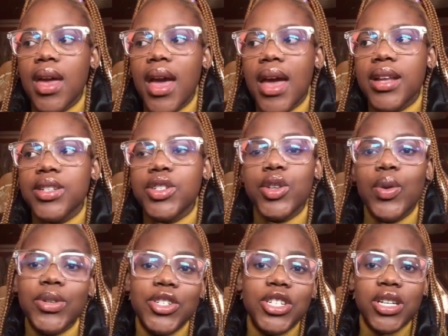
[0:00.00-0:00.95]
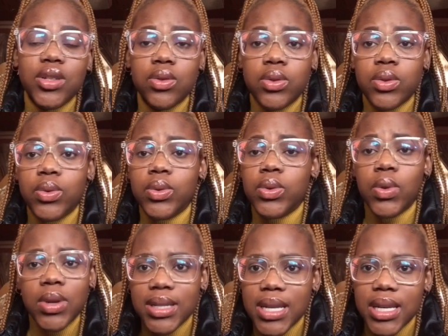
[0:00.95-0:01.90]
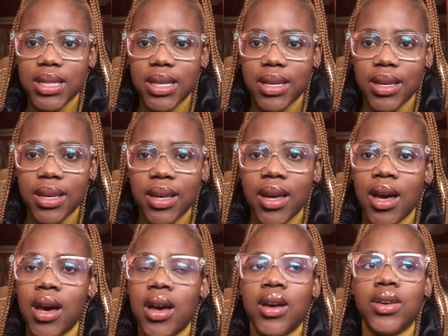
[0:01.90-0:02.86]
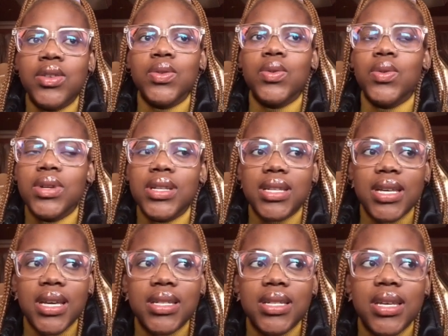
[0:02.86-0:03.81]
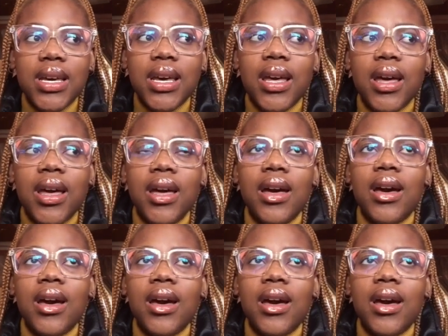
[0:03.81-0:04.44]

And once you get to school is hectic. School is hectic.